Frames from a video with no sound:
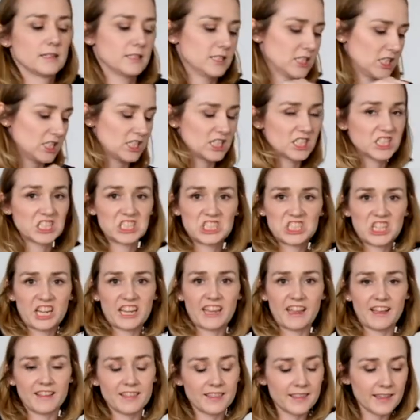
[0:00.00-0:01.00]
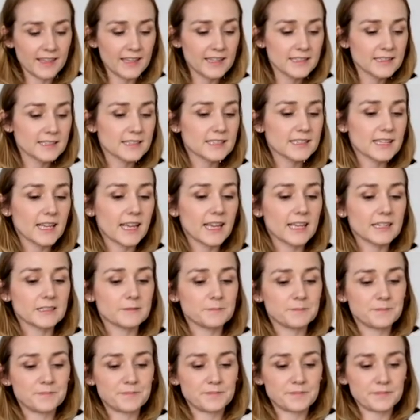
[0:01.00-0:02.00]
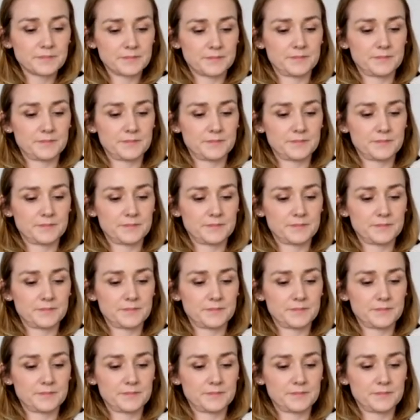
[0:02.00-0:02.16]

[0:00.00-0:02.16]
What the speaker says: Just to check out the inside.